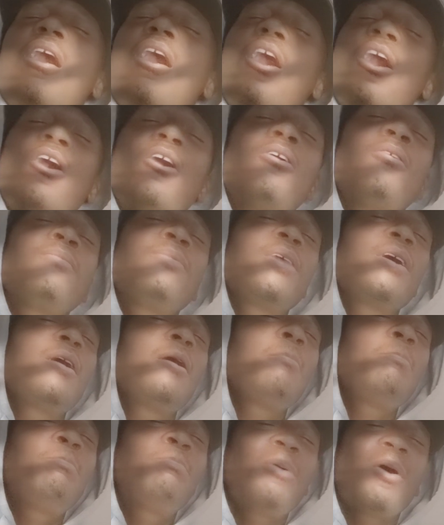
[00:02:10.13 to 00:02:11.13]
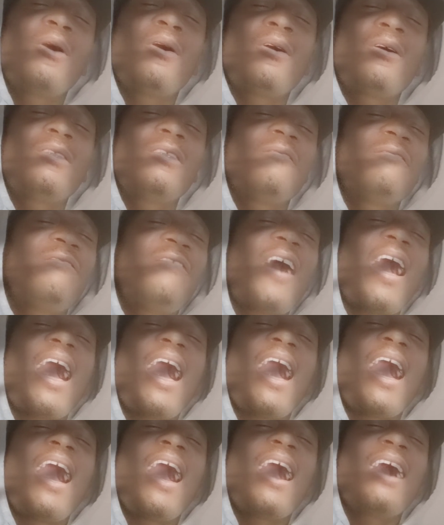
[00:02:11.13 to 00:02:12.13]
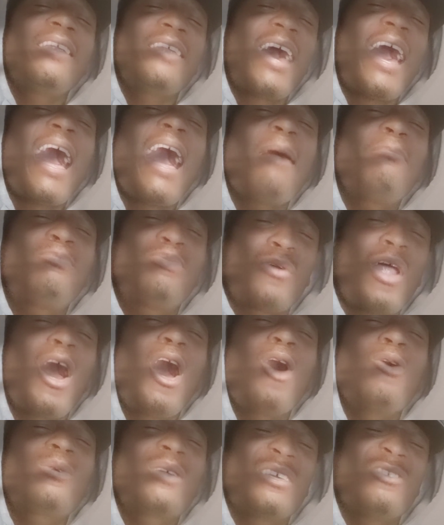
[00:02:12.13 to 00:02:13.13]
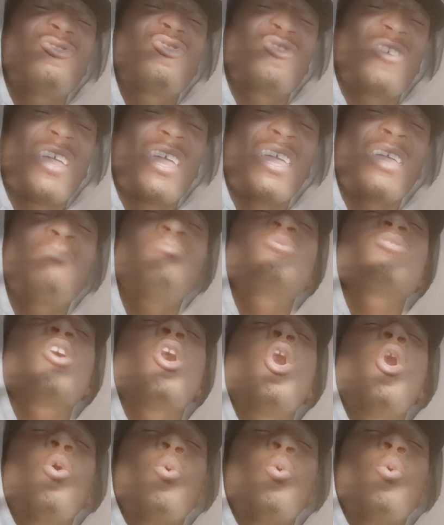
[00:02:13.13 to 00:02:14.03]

on the boulevard of broken dreams